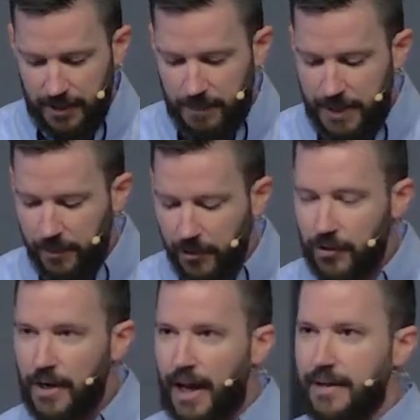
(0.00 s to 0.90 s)
People
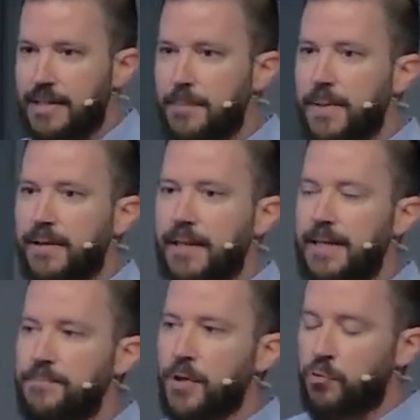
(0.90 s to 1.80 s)
are not
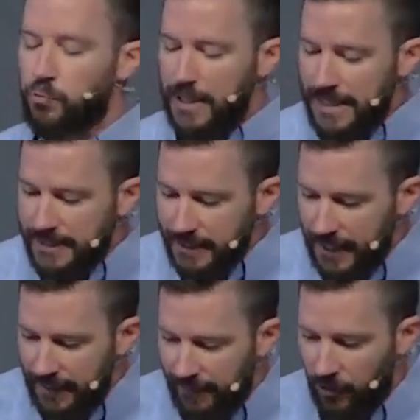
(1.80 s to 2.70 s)
typically
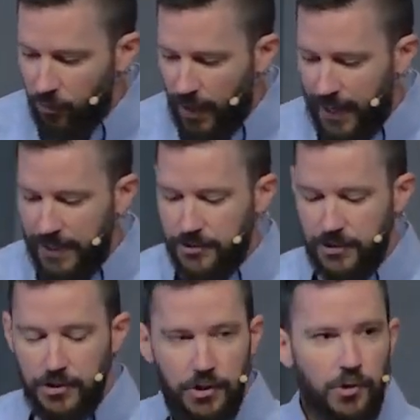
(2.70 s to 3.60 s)
reasoning their way to
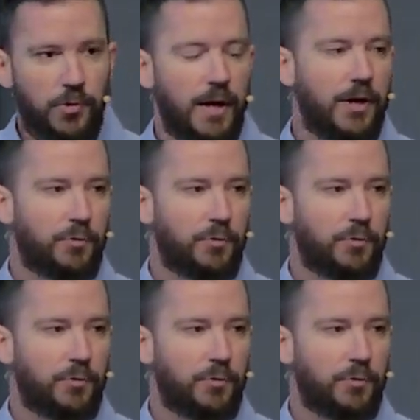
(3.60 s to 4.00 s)
new